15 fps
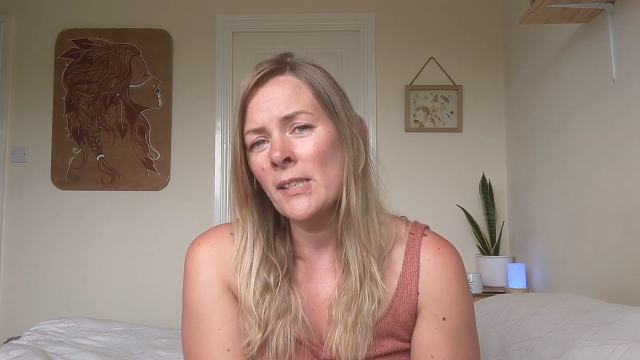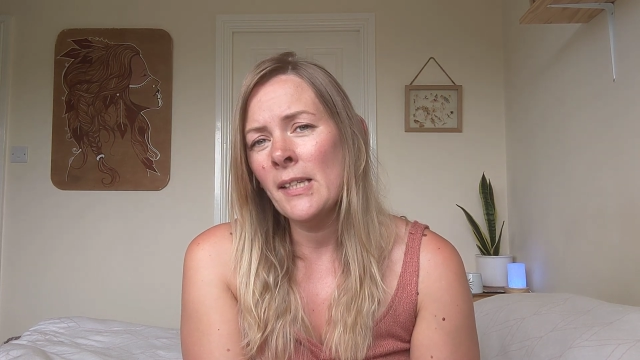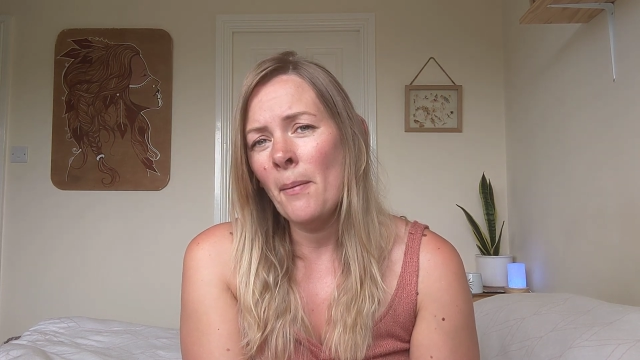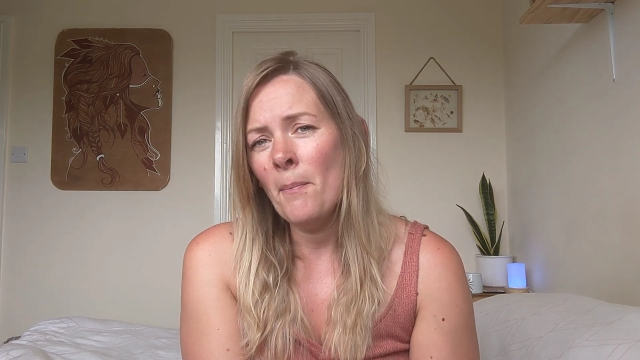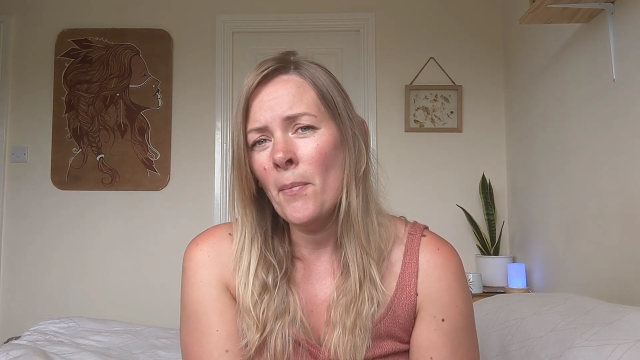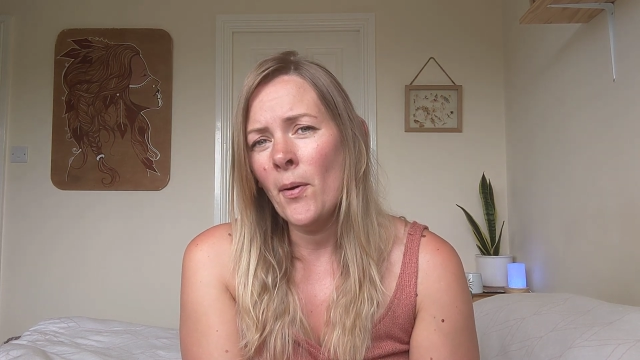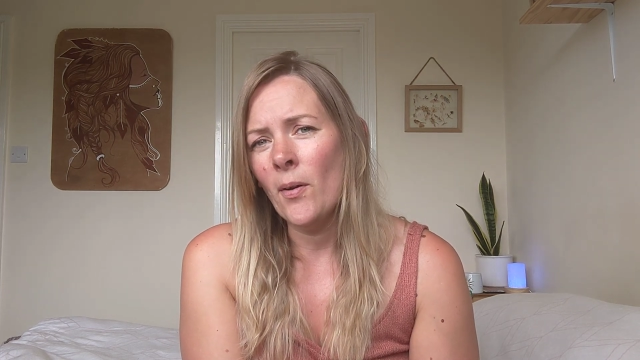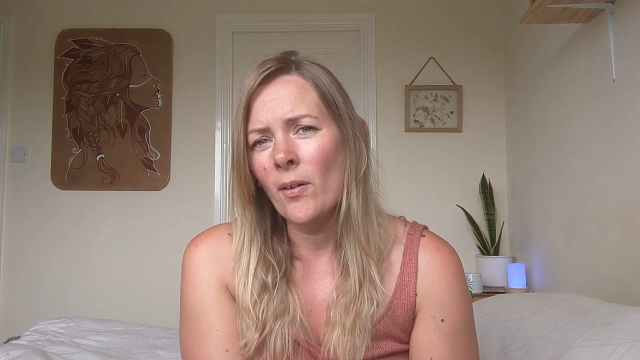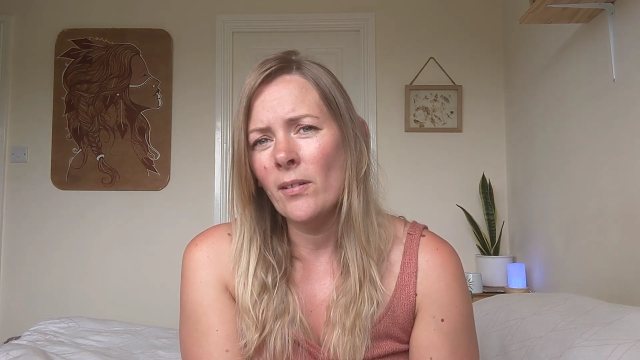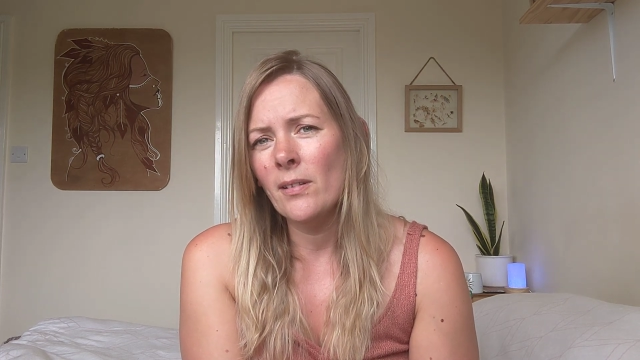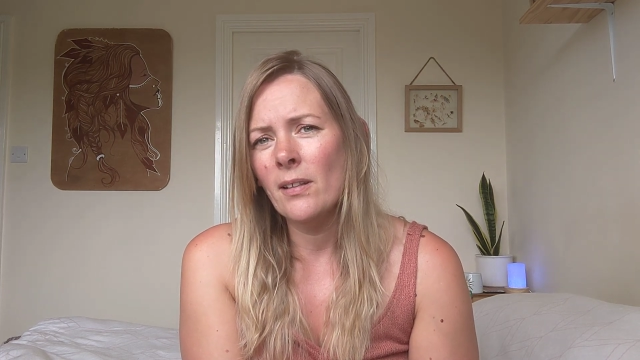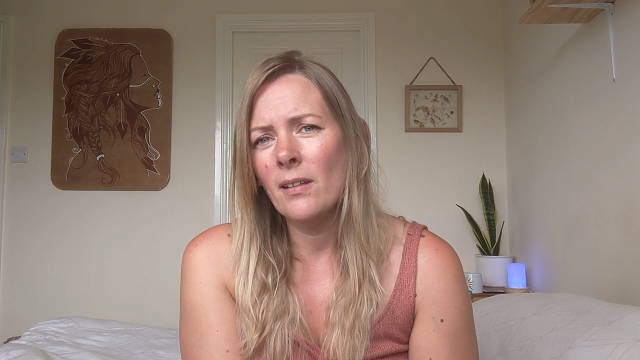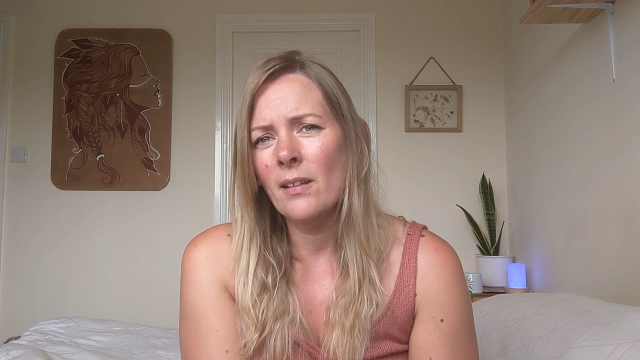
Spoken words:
simple.